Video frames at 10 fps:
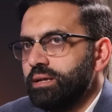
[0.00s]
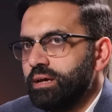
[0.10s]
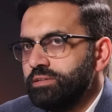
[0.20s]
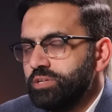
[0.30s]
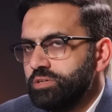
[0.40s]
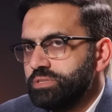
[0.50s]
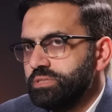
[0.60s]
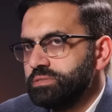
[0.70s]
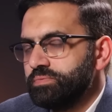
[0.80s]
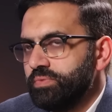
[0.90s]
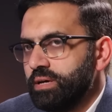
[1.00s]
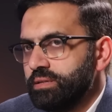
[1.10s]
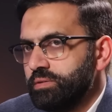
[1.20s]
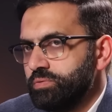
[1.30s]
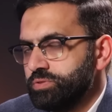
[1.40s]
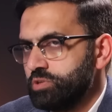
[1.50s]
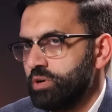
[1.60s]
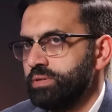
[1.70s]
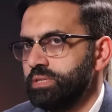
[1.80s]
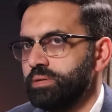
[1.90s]
and I noticed that there was a
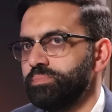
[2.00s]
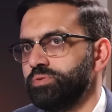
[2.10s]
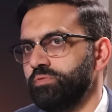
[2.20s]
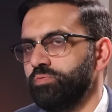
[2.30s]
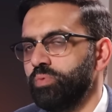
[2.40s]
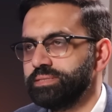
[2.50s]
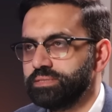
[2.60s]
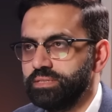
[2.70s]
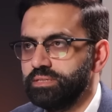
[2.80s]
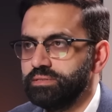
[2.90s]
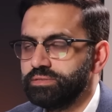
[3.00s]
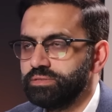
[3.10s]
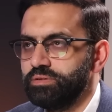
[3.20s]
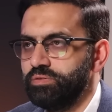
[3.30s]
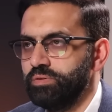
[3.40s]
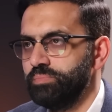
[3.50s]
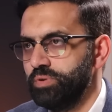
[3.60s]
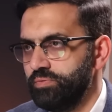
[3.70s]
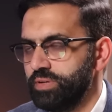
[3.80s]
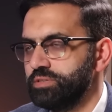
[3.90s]
growing number of Westerners who were
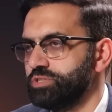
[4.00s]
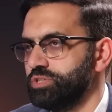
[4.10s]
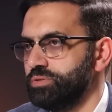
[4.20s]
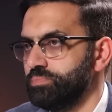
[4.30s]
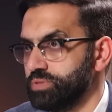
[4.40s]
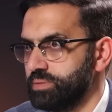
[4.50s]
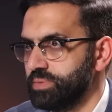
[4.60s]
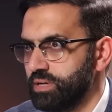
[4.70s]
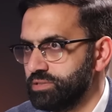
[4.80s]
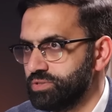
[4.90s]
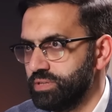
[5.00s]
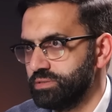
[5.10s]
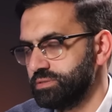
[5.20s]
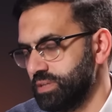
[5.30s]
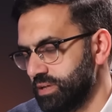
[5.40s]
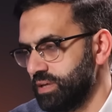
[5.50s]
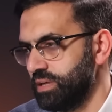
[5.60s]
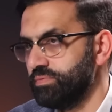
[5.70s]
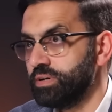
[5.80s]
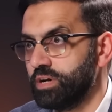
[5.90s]
moving to Muslim countries,
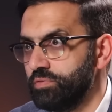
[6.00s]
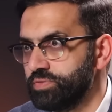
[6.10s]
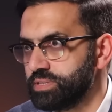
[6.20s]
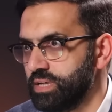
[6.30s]
Turkey, the Gulf